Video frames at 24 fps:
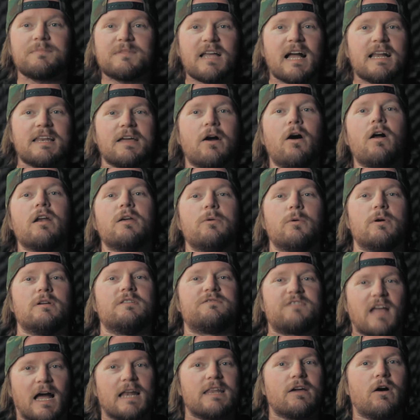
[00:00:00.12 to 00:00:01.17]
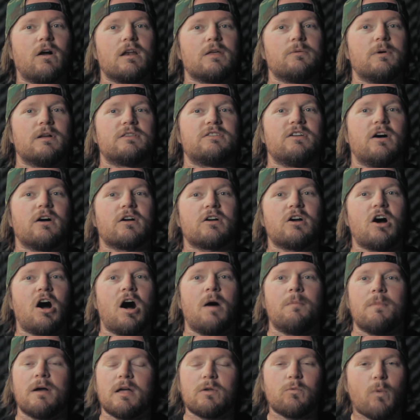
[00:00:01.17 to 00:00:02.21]
Danny Hollywood of
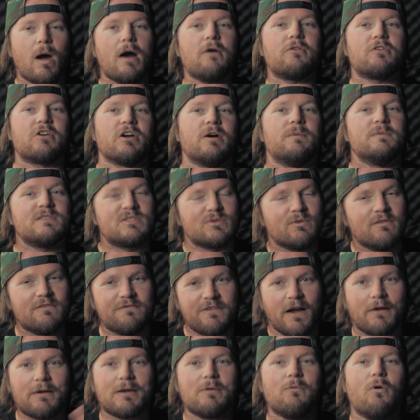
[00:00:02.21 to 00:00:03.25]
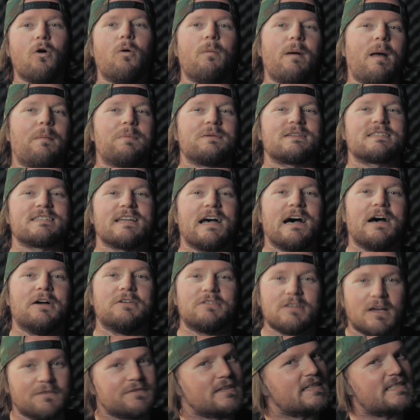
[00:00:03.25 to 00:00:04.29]
DannyHollywood.com and welcome to a very warm
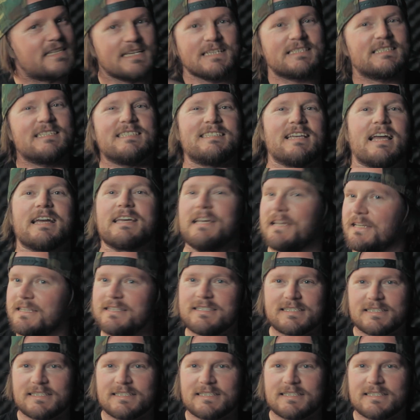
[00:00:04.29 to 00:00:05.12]
episode of the 60-second